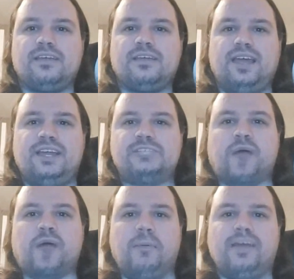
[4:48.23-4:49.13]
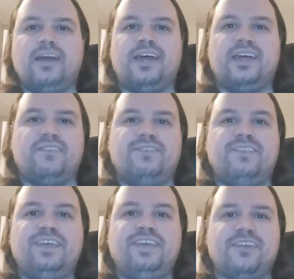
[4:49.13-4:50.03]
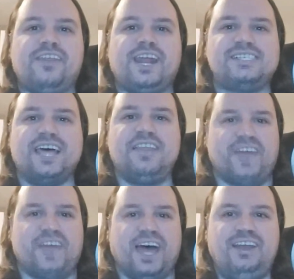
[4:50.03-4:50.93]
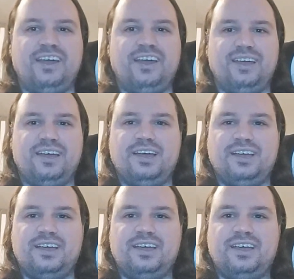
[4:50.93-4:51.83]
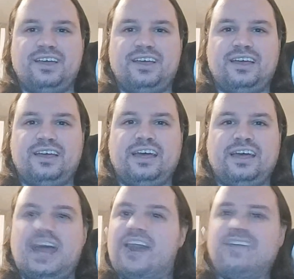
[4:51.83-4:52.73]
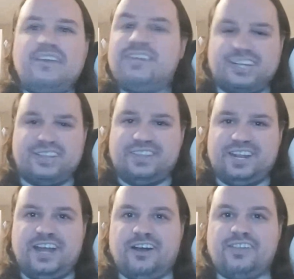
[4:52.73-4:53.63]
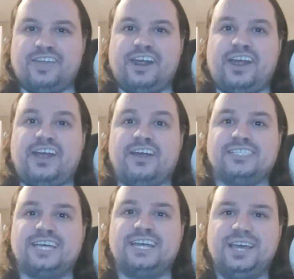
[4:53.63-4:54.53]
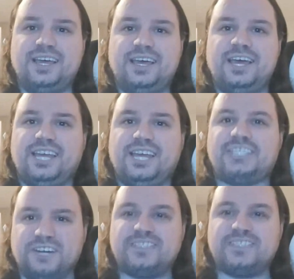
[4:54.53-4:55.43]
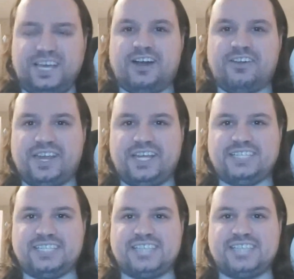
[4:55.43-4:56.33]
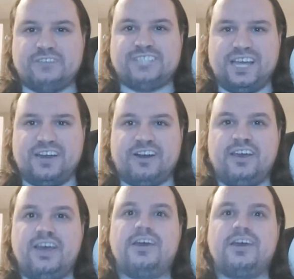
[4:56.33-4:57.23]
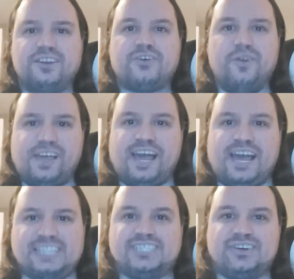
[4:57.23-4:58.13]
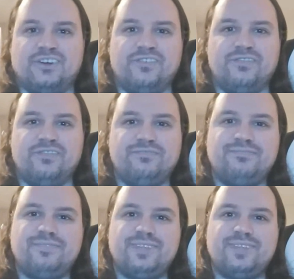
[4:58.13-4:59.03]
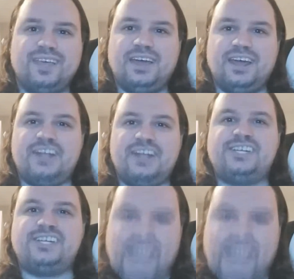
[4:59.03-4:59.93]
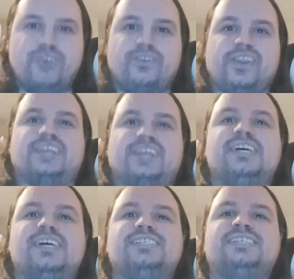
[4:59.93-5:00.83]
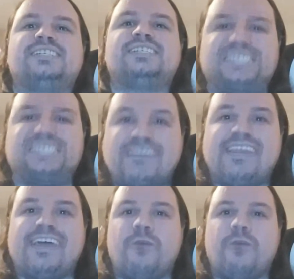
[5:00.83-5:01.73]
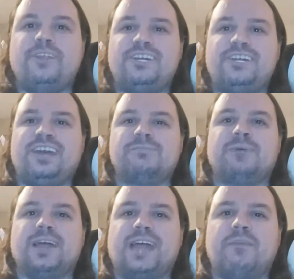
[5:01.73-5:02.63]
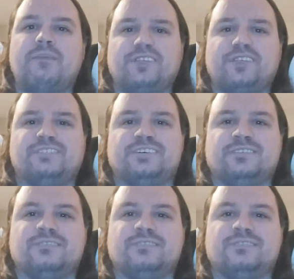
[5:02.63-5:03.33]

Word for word: And he's probably going to hear that I said that. And I don't give a shit that he hear that he hears it. He deserves to hear that he's a self-centered, controlling asshole. And I genuinely, sincerely hope that she does break up with him soon.